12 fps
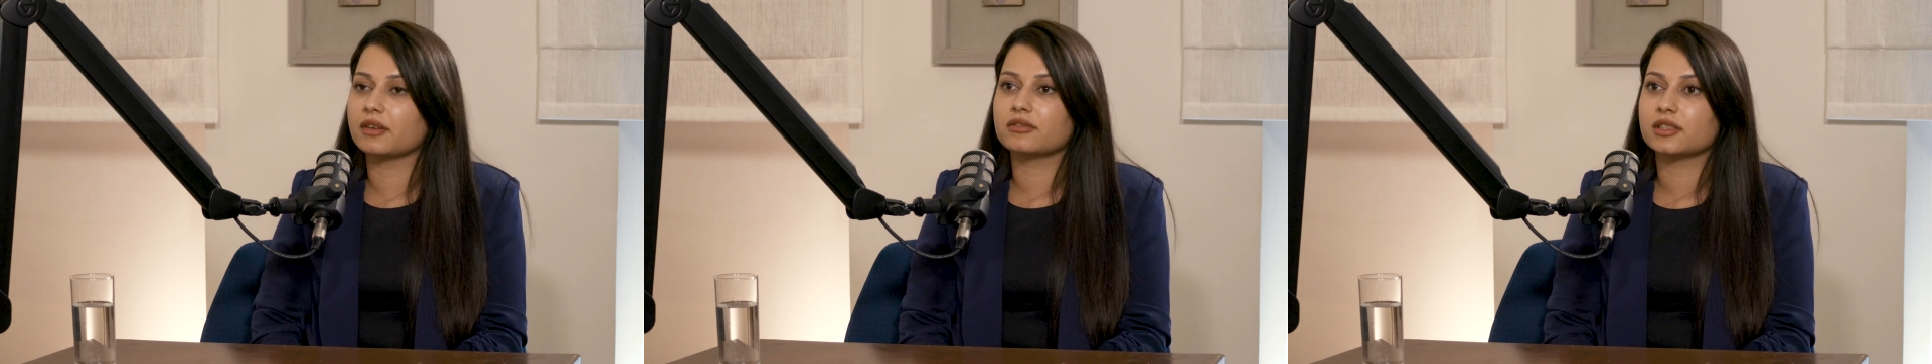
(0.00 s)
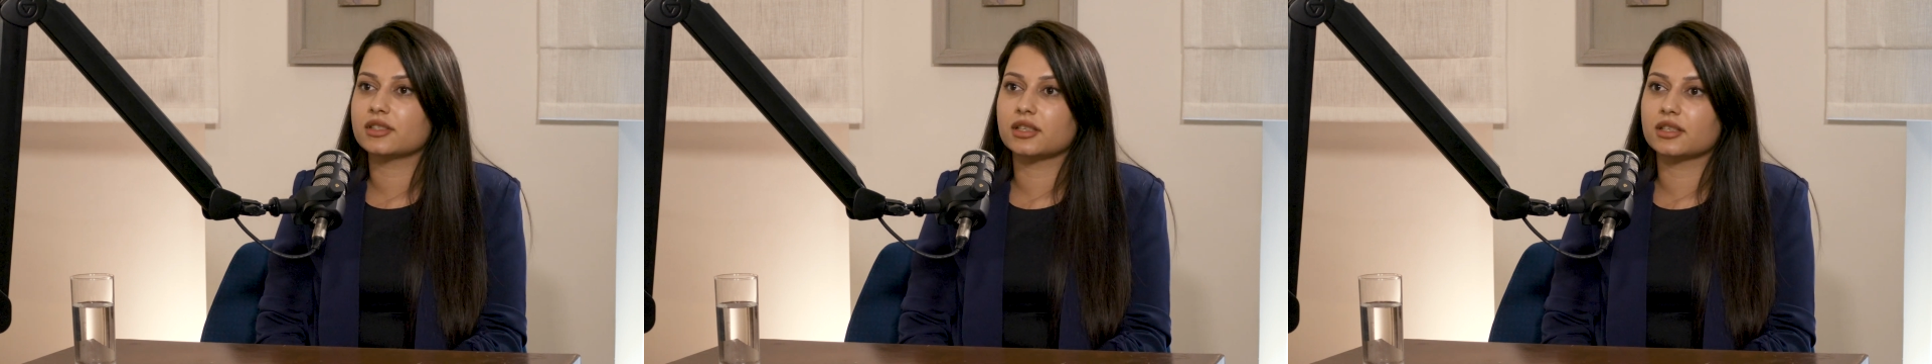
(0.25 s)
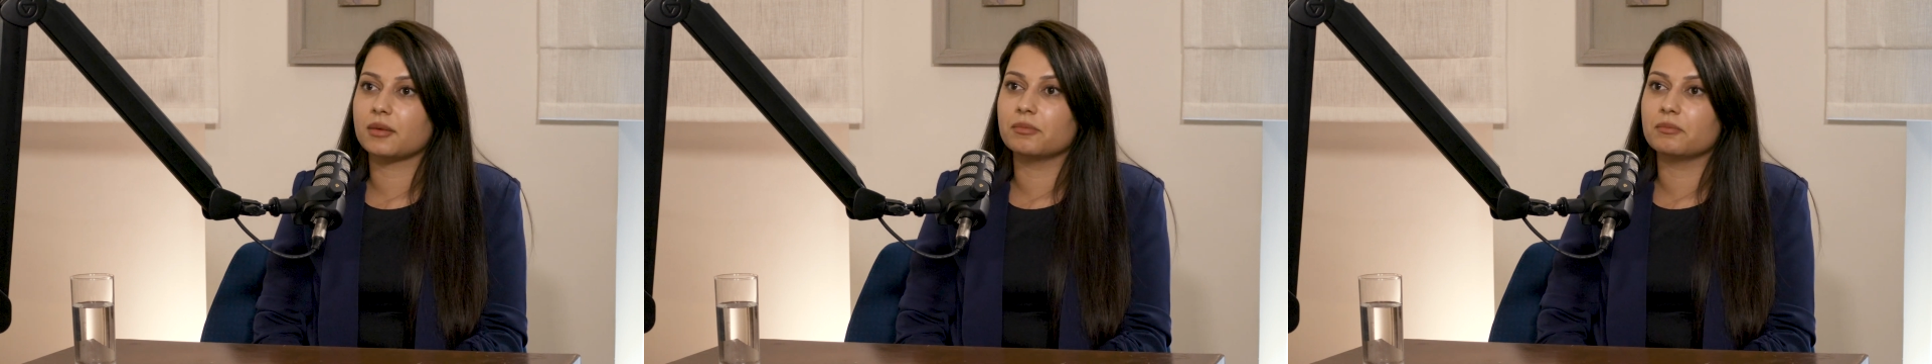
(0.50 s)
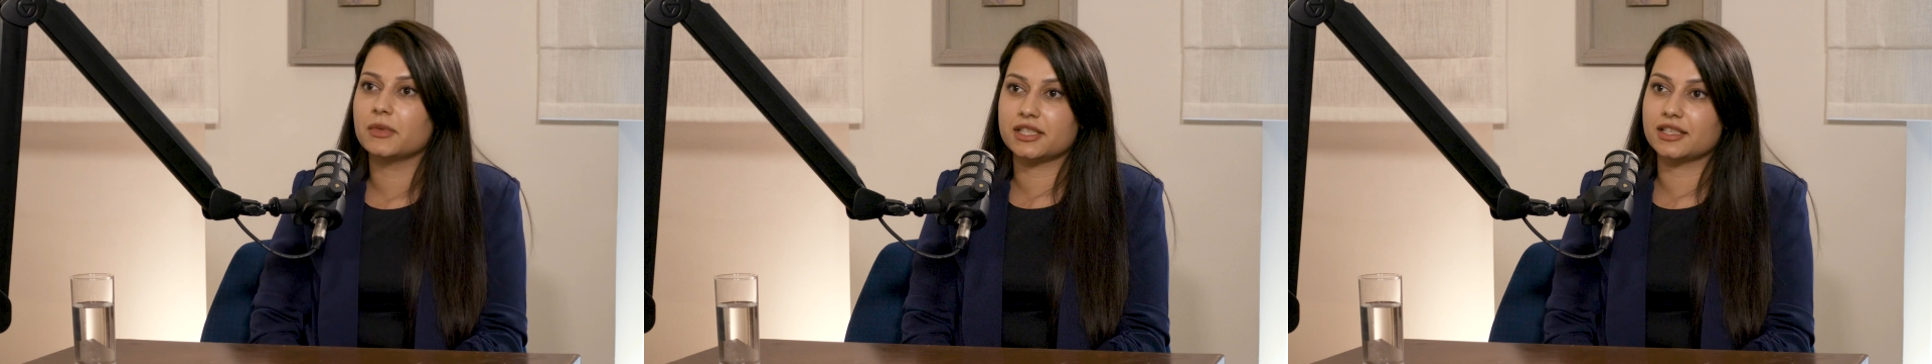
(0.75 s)
I feel like
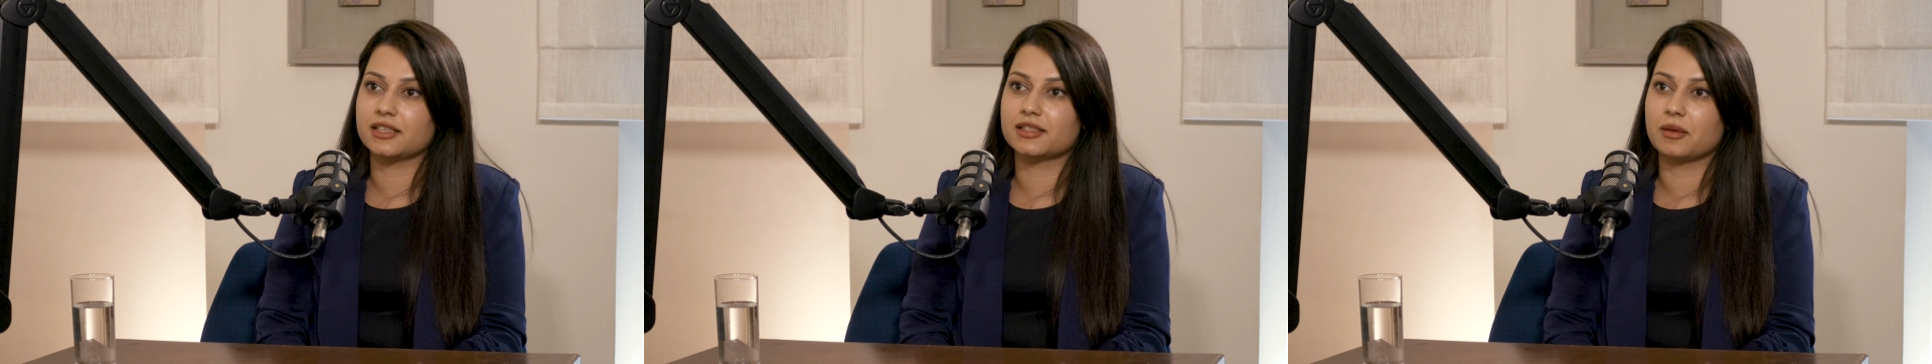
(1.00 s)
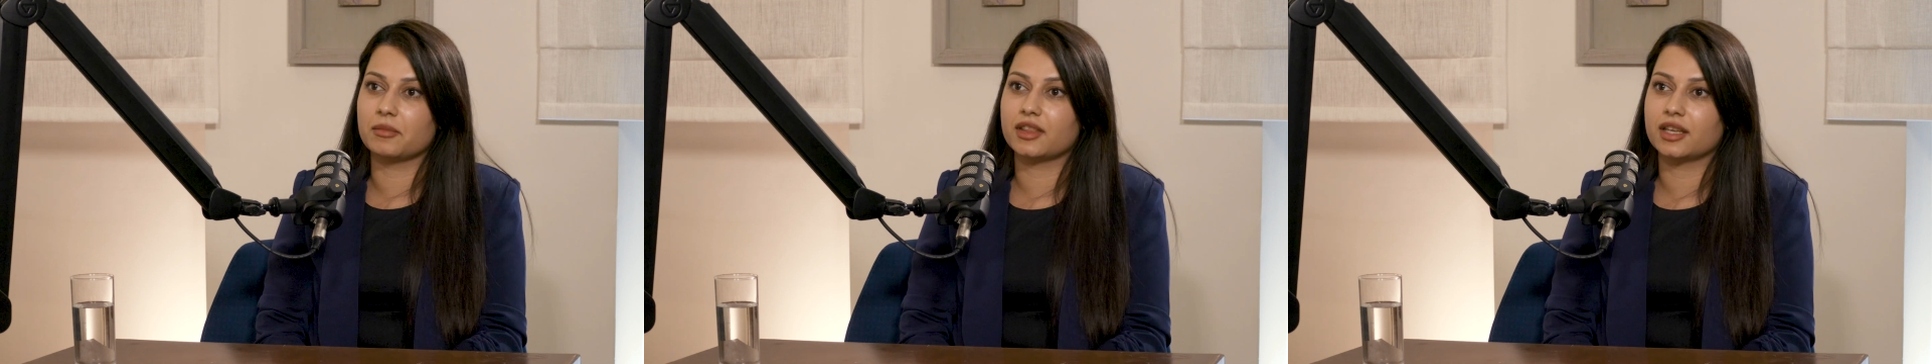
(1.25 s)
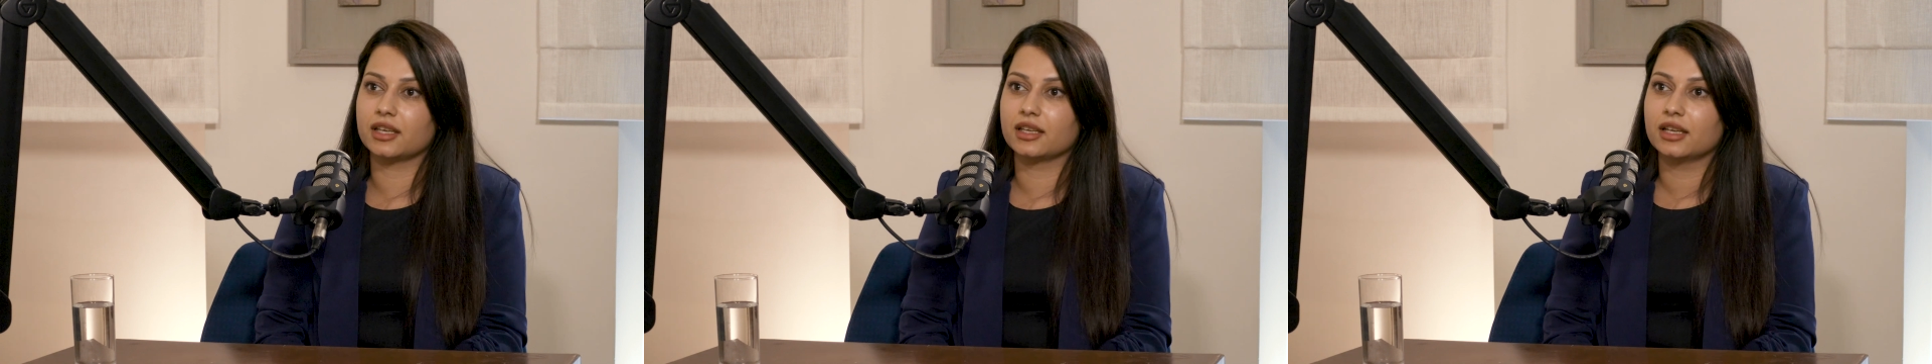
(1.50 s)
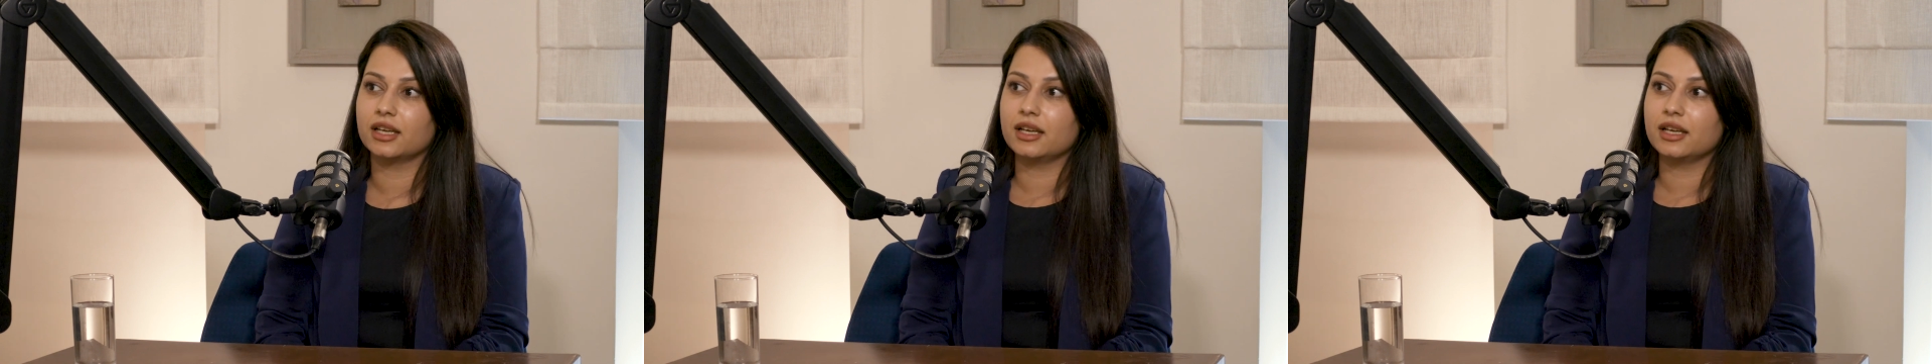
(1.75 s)
I'm missing something.